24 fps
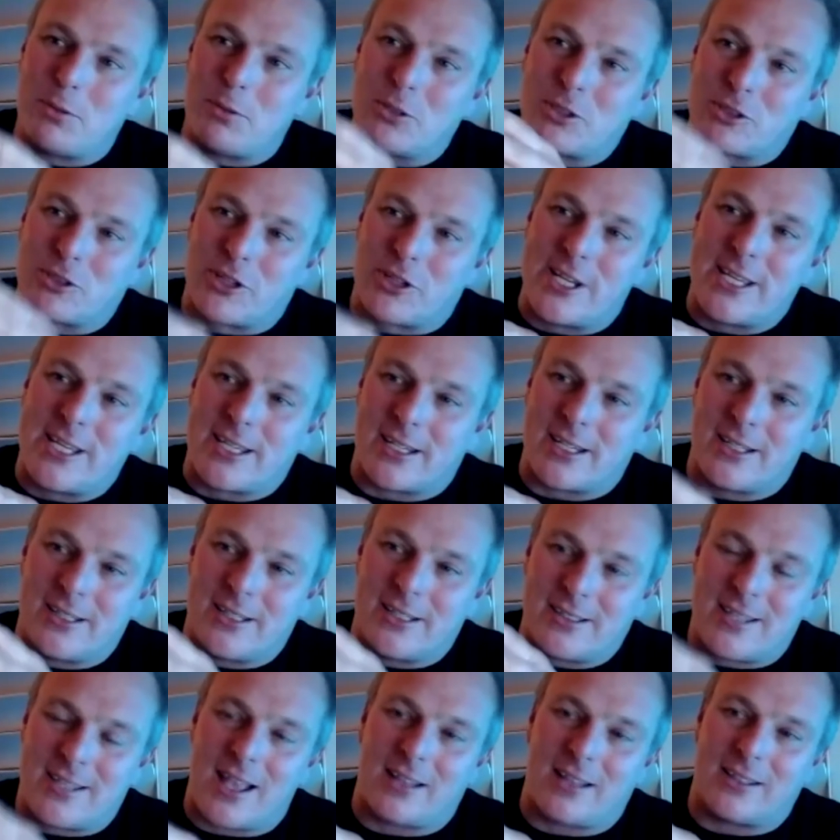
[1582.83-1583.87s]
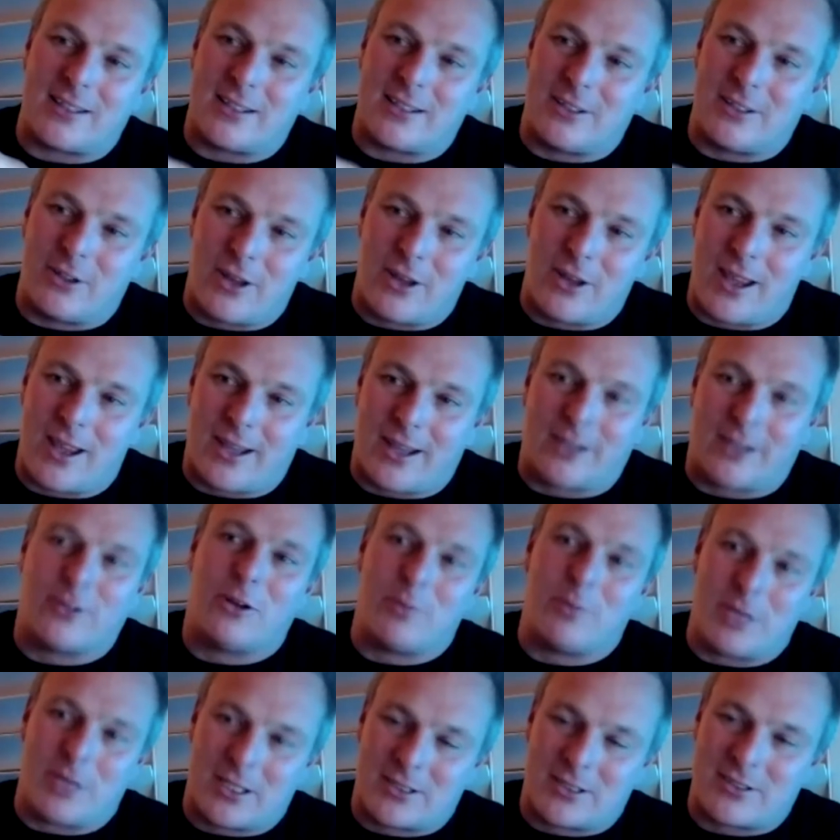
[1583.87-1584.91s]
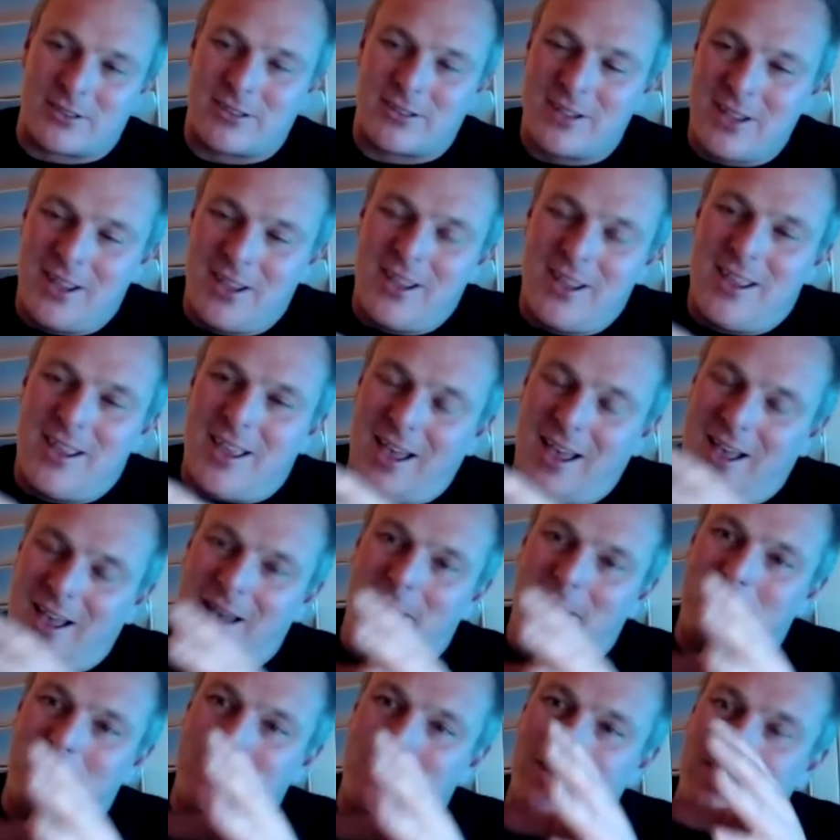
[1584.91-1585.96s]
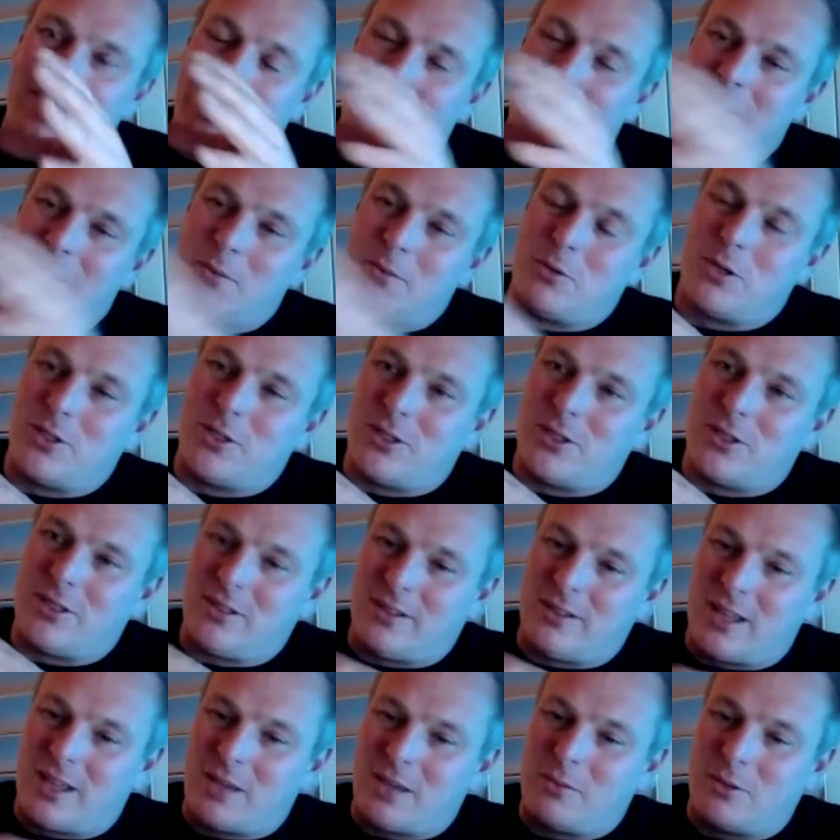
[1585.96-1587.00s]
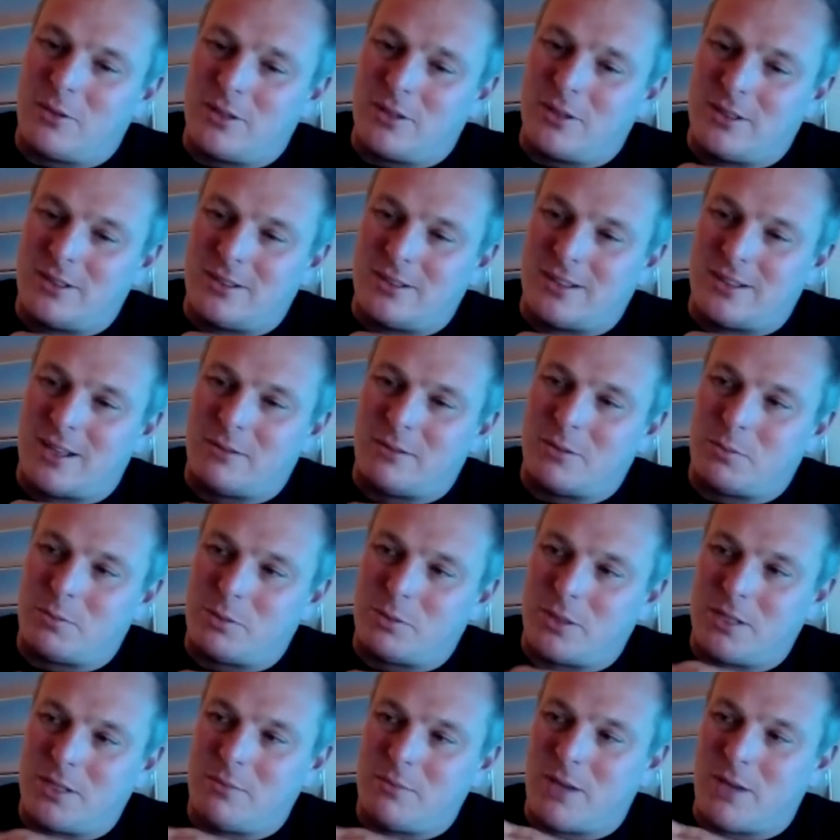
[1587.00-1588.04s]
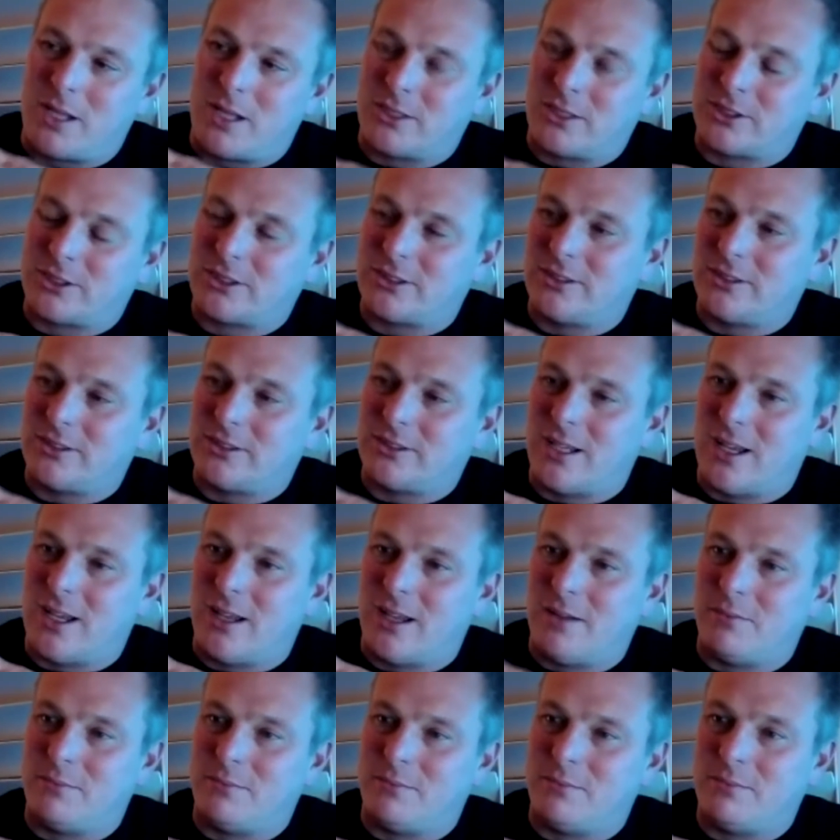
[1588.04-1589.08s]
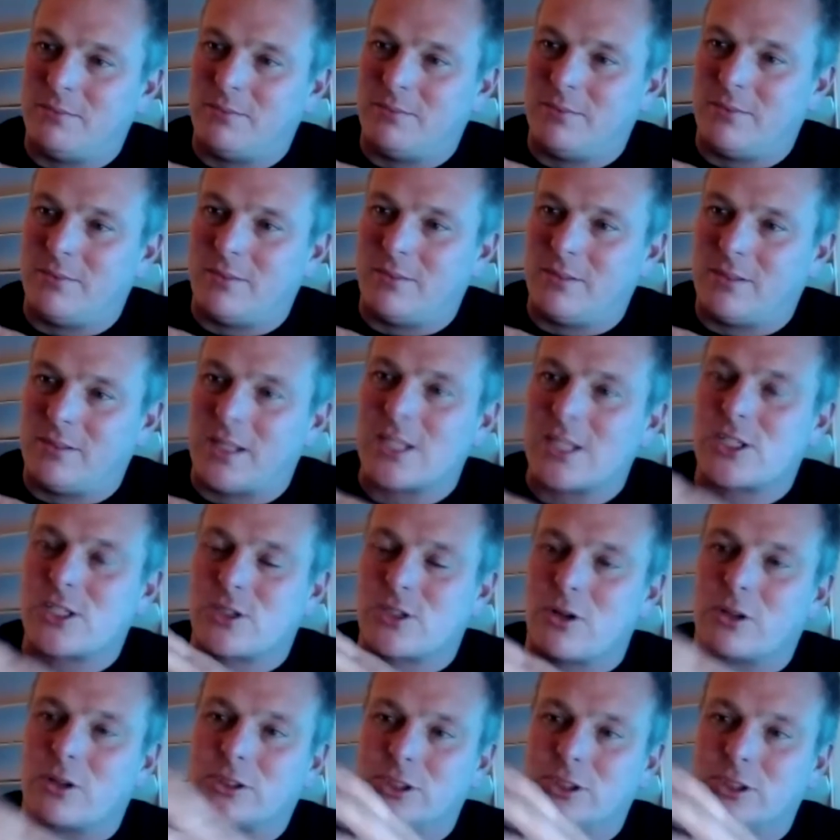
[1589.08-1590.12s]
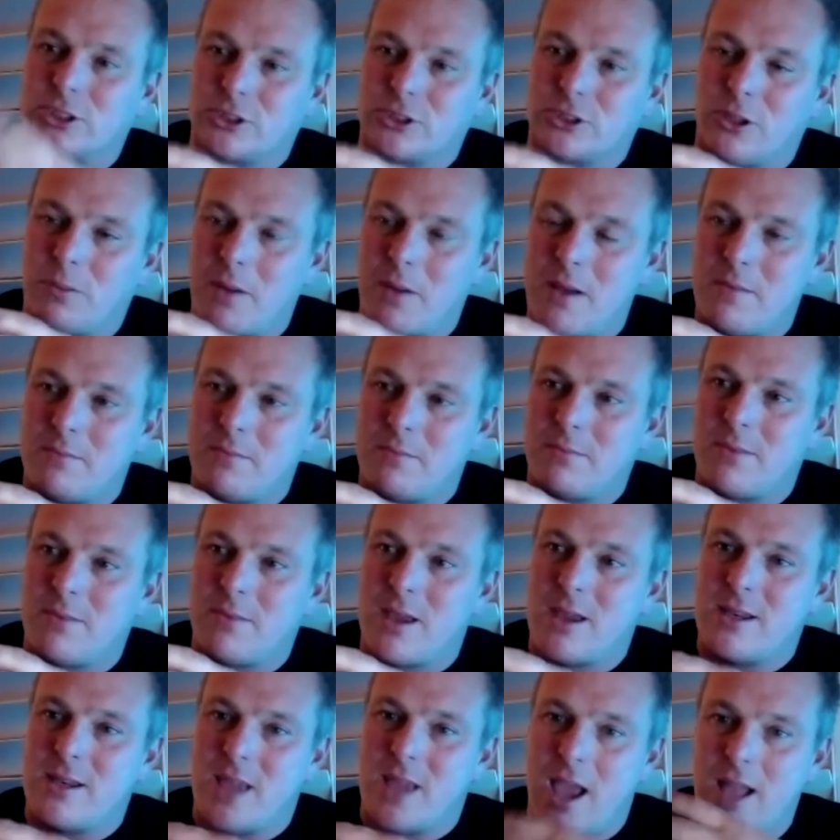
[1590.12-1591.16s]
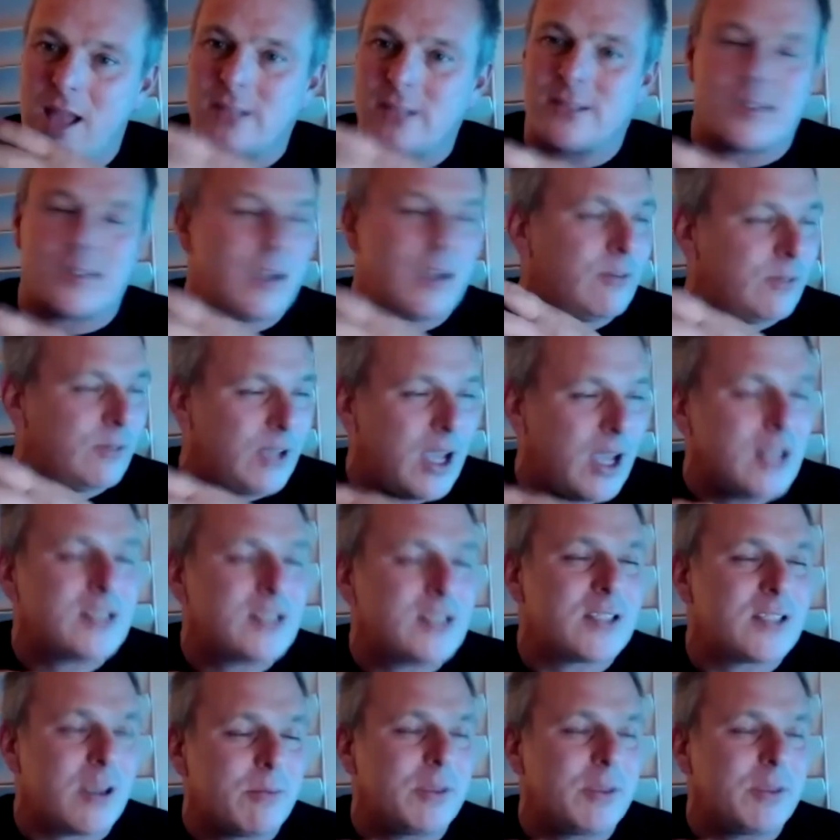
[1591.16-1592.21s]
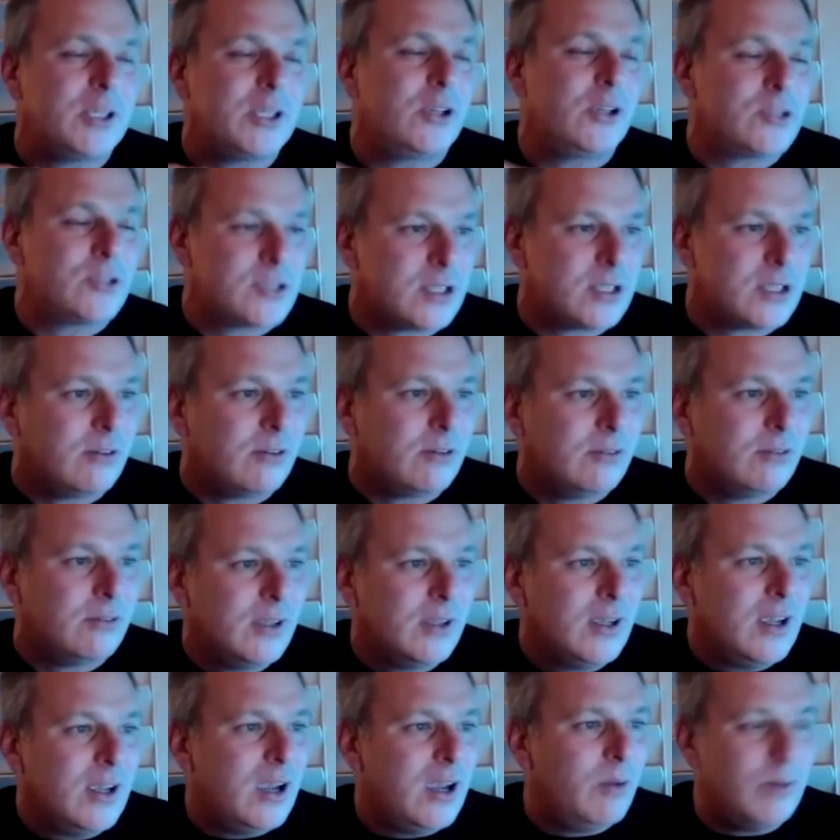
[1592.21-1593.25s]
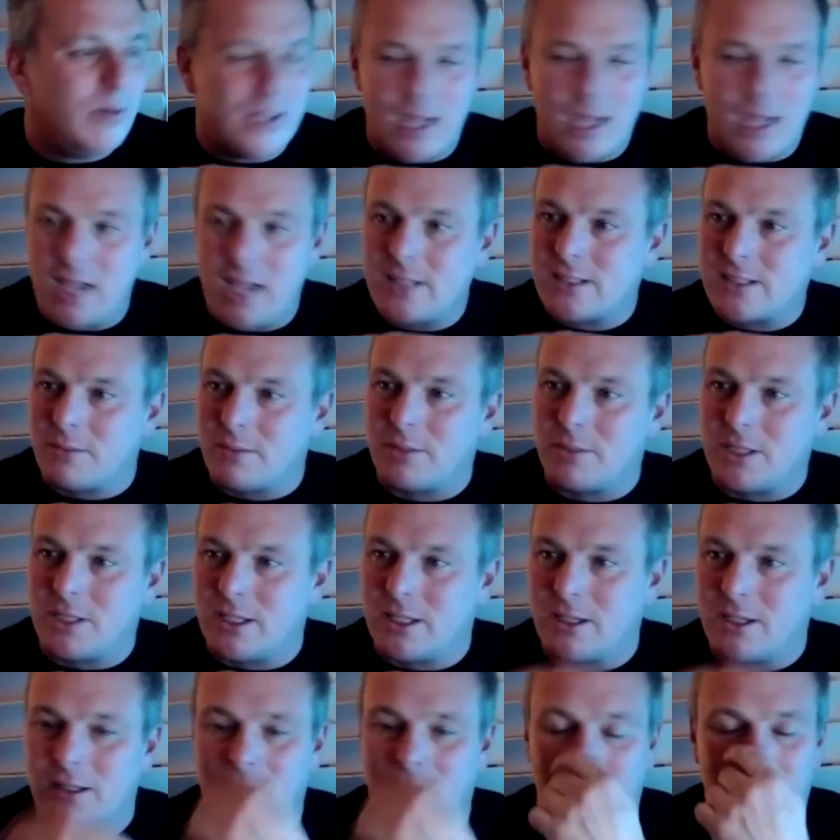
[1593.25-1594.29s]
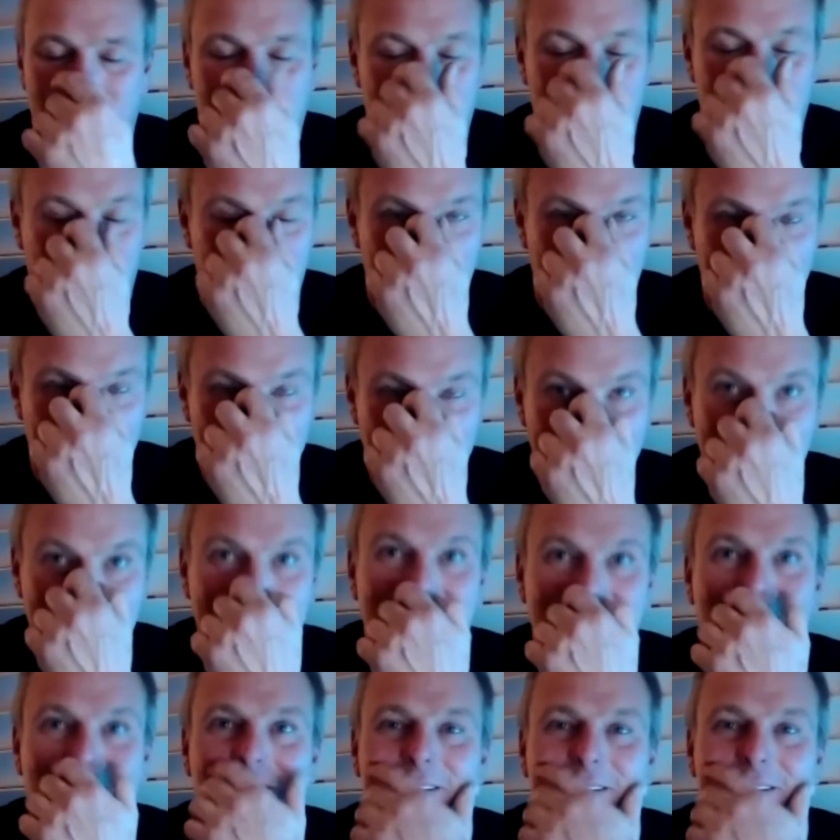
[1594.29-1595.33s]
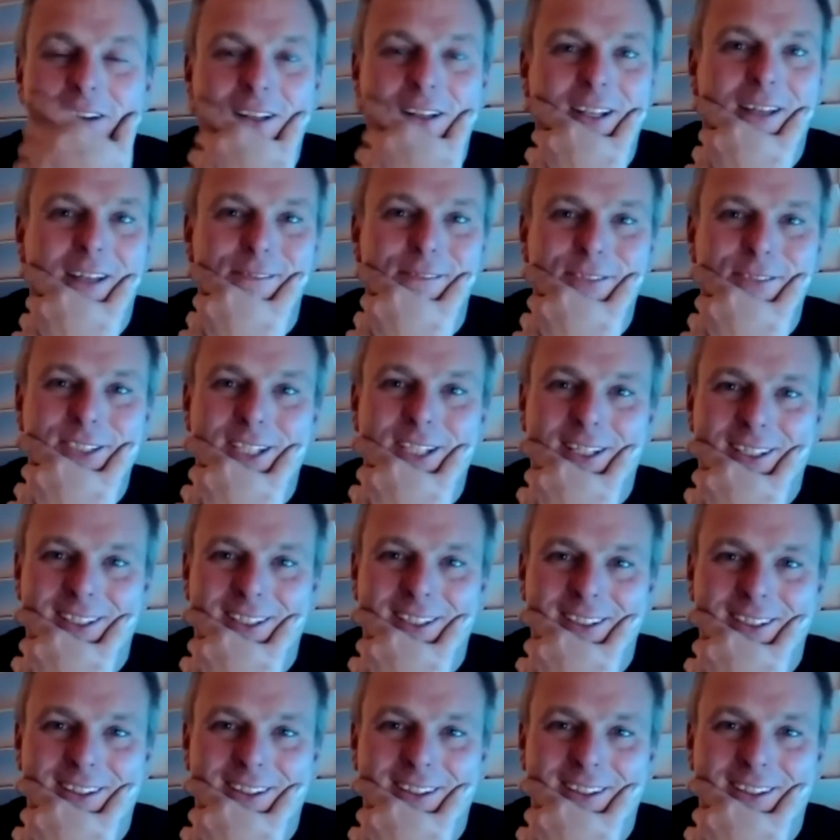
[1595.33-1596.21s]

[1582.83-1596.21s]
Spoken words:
Greek and Italian economics, they were pretty much they stocked your shop up, and you had something you could sell. And when you had something, like I love selling,